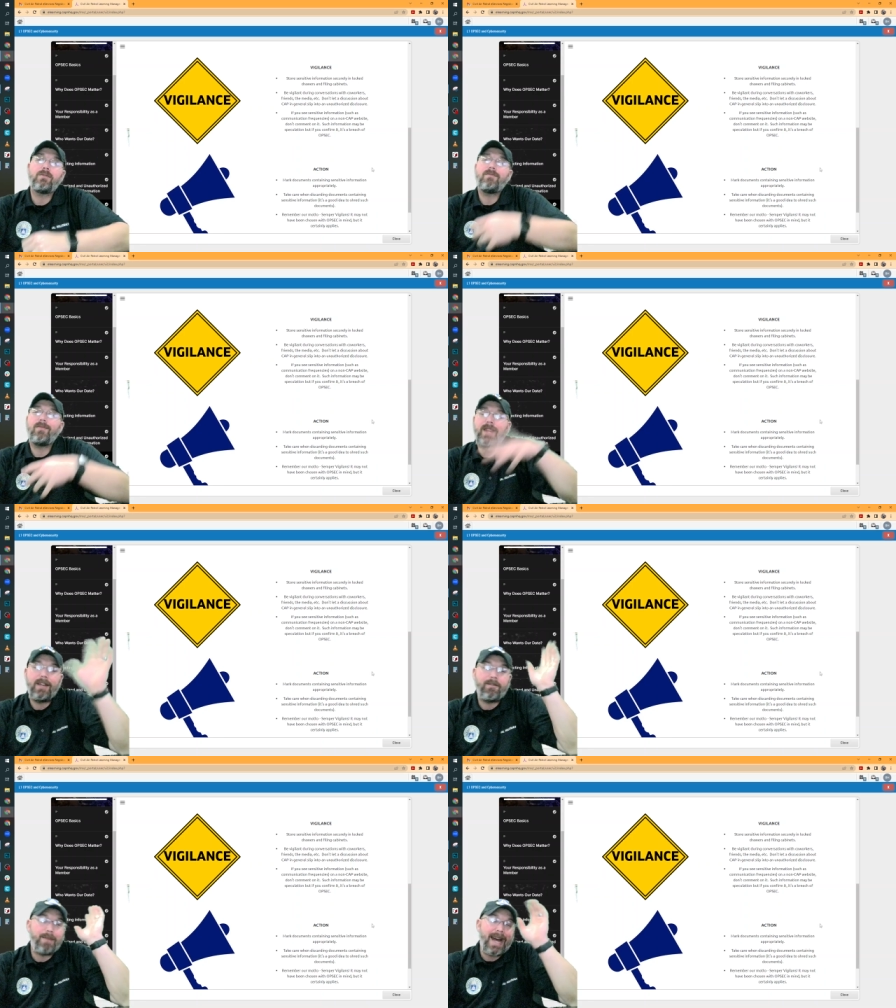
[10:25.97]

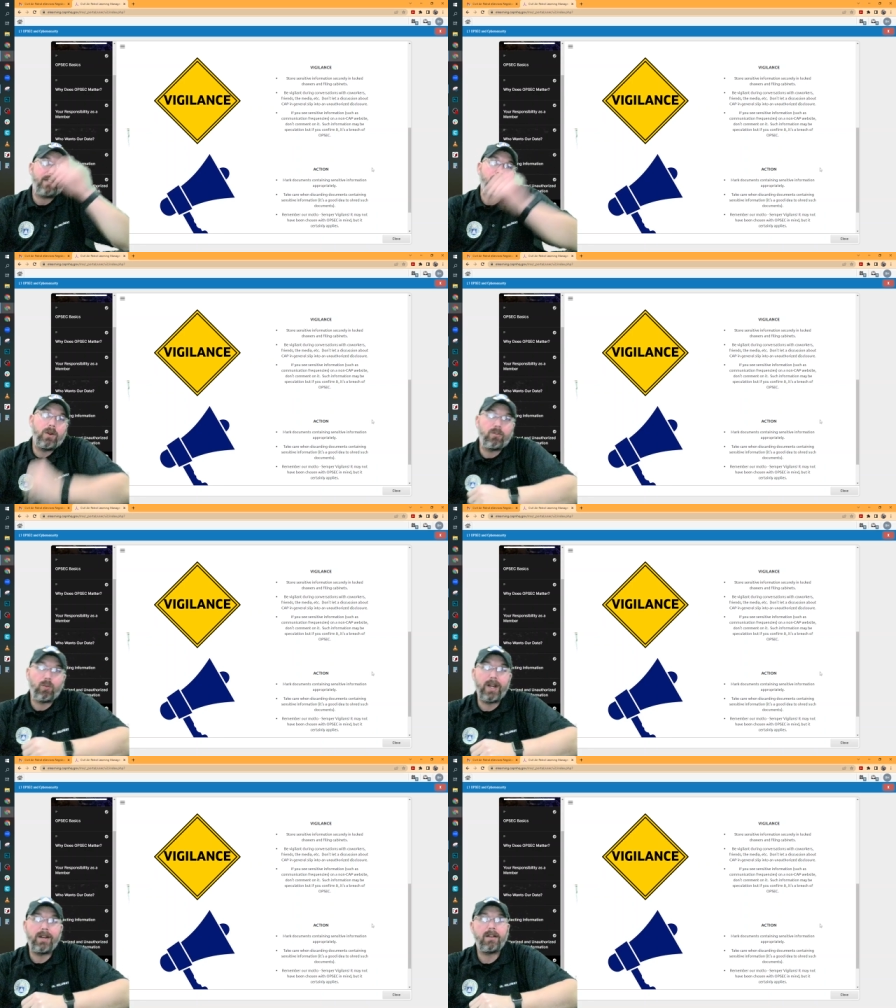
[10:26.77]
leave passwords
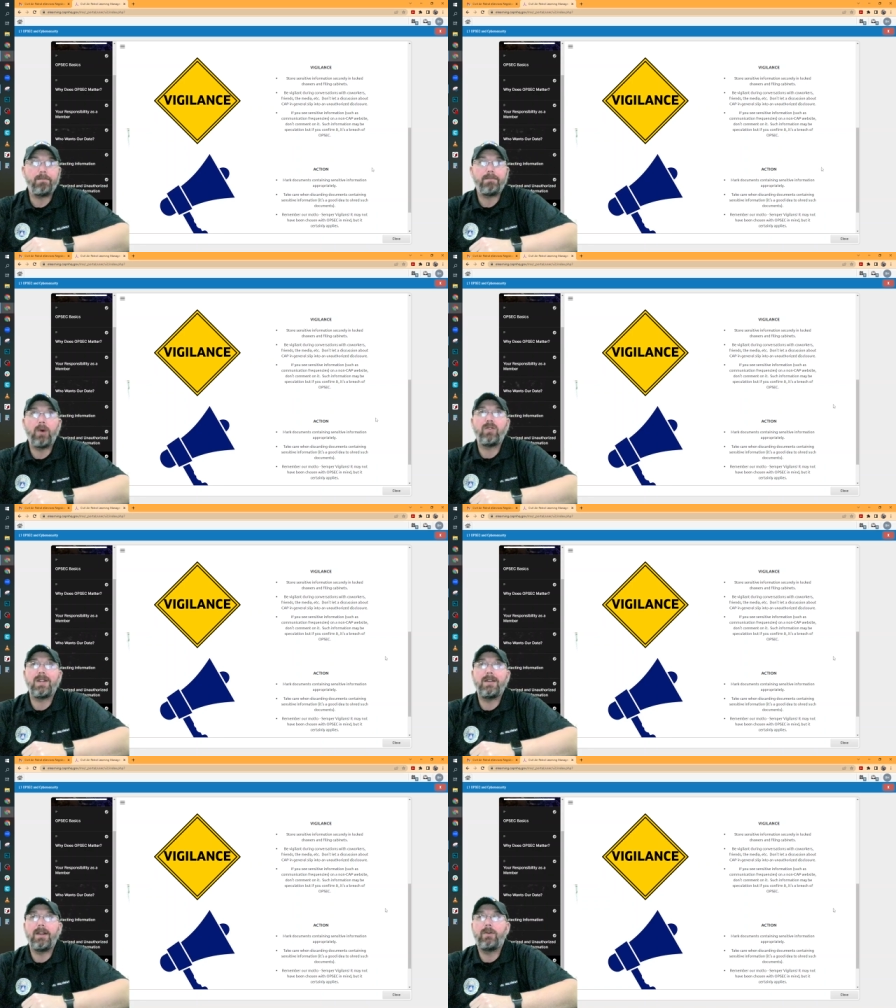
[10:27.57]
written on post
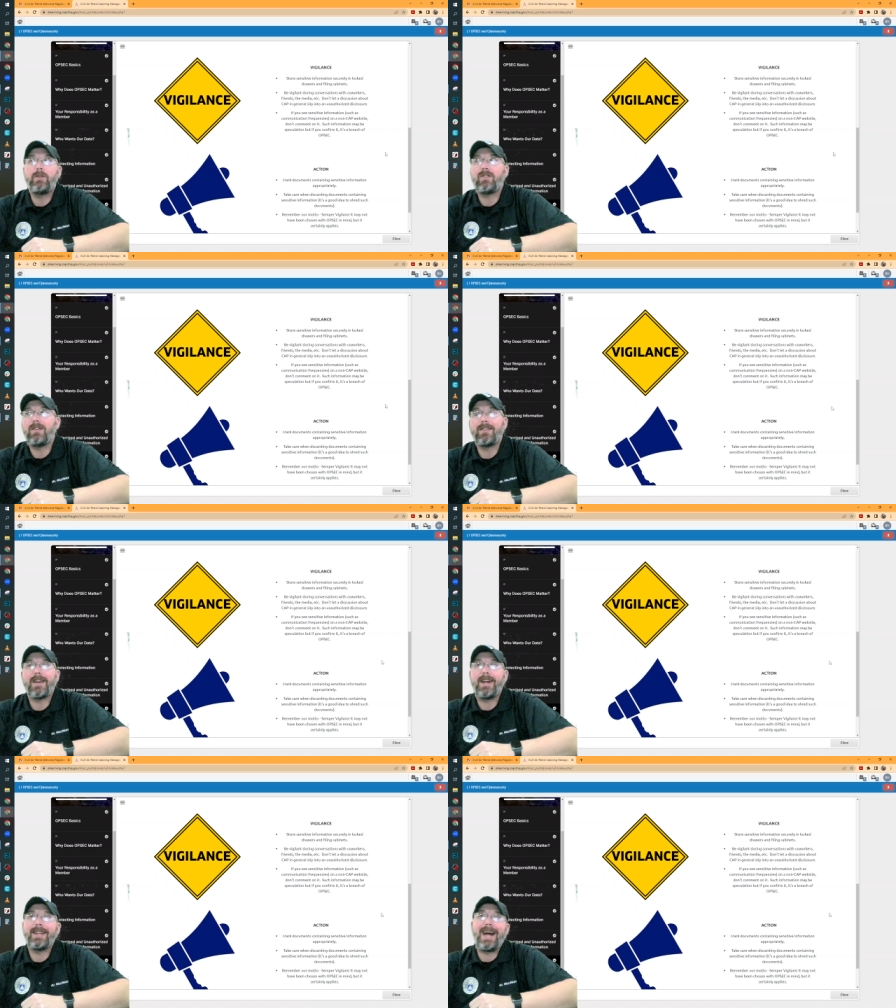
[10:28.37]
it notes
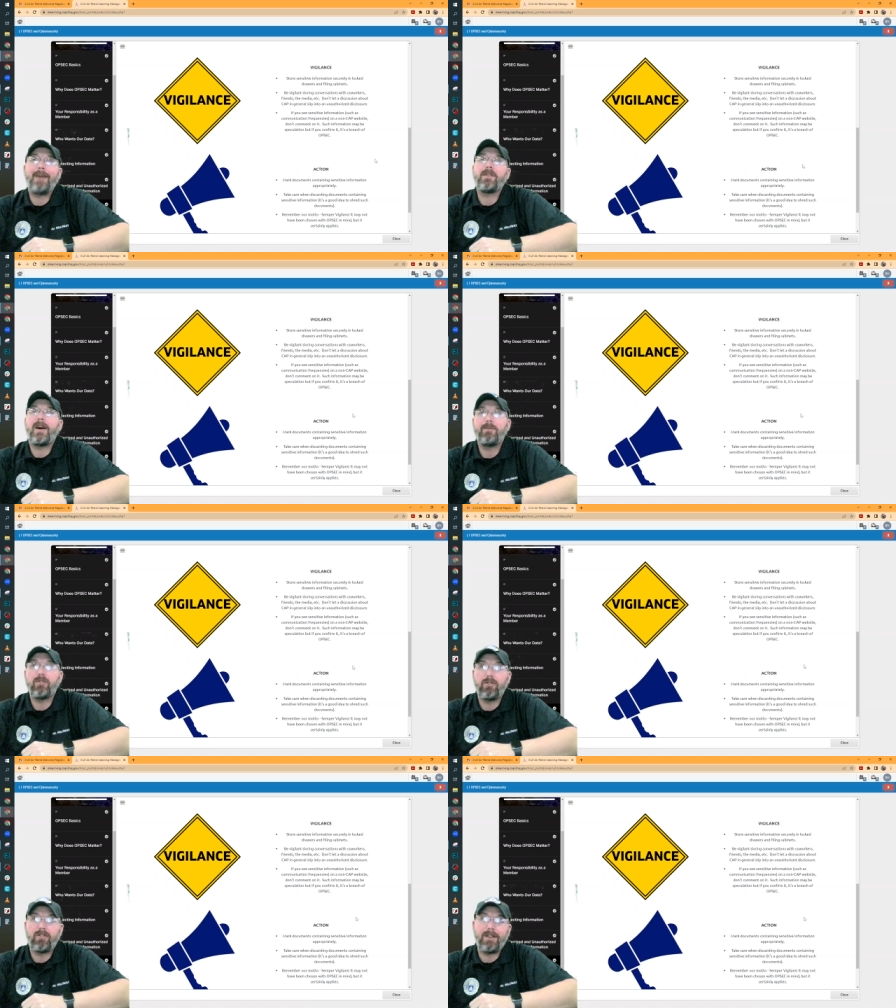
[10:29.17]
inside laptops
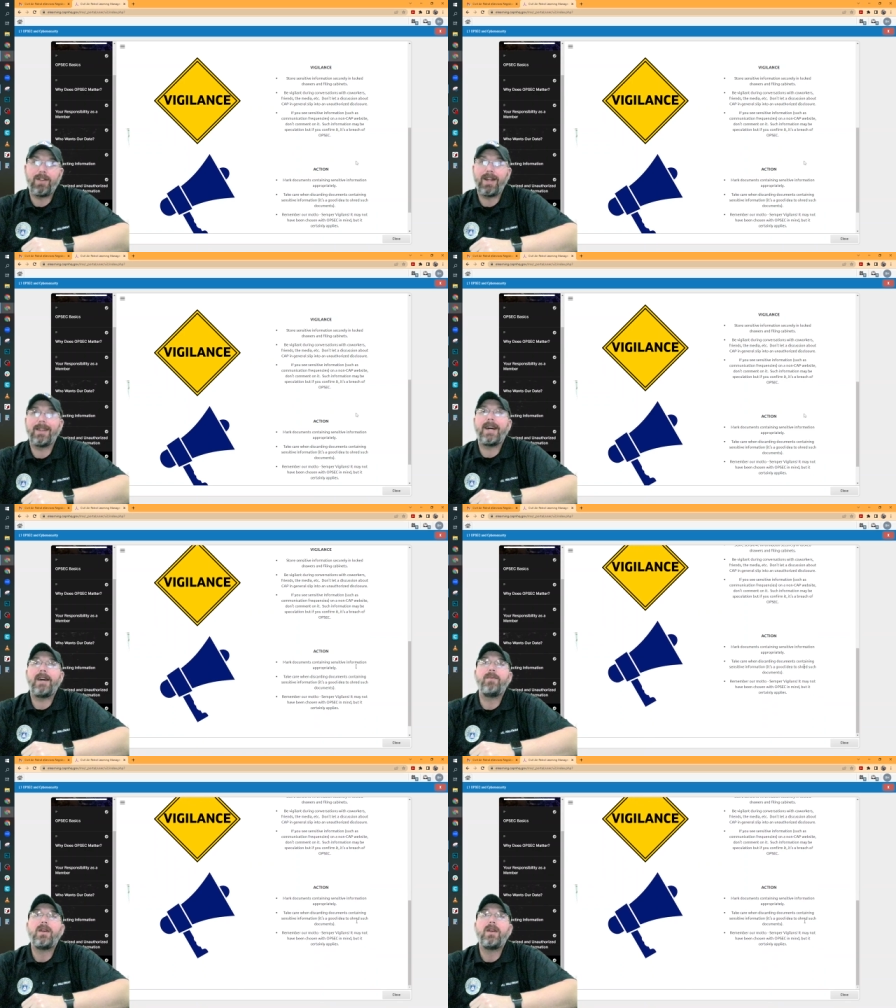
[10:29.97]
or stuff like that.